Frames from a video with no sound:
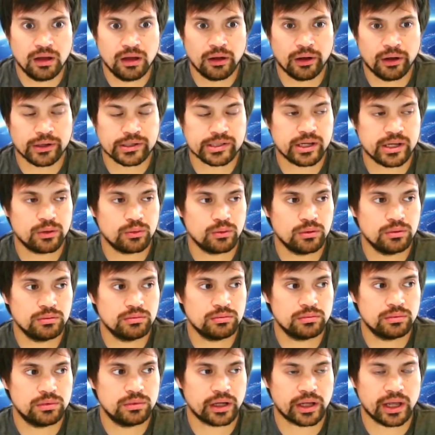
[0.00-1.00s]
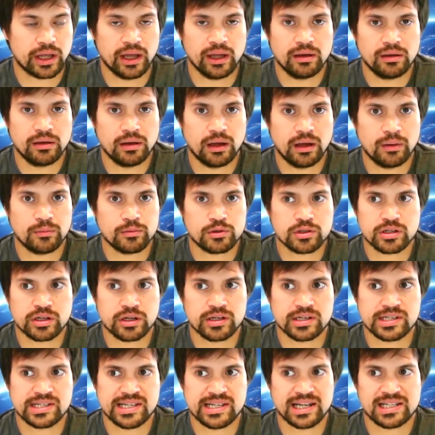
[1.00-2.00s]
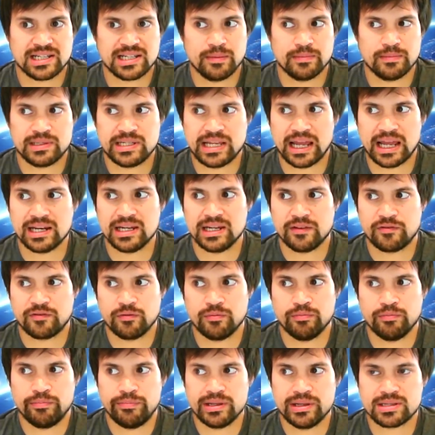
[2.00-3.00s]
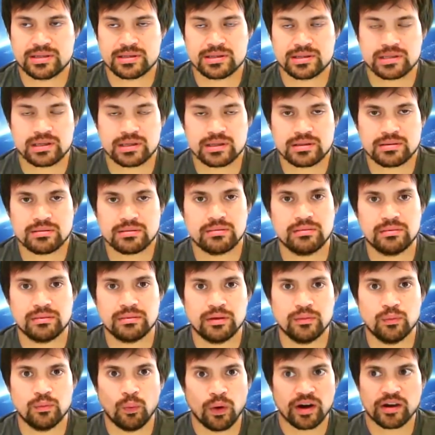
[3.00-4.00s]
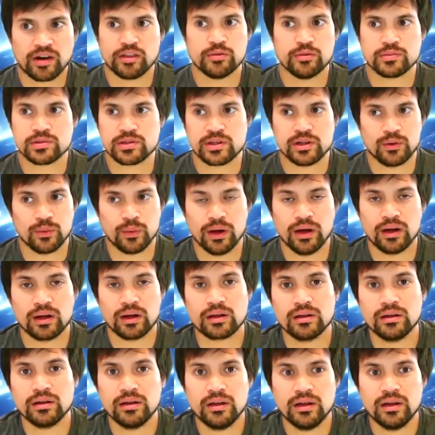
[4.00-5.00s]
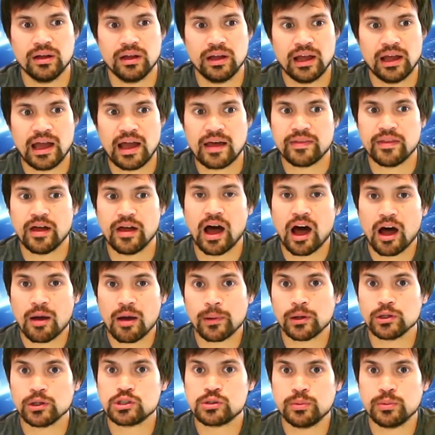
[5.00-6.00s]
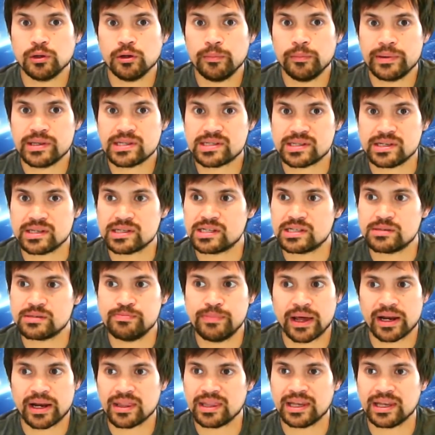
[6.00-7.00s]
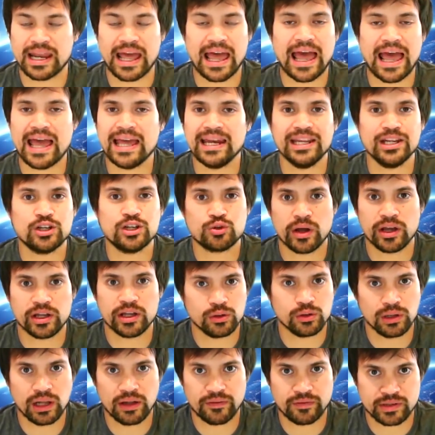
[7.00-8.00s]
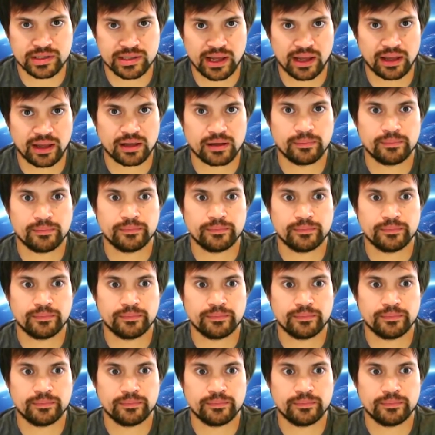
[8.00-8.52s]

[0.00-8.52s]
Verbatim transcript: I was like, well, okay, I'm just going to set up ten different businesses. One of them is going to work, and the R multiple of business is better than any trade you'll ever take.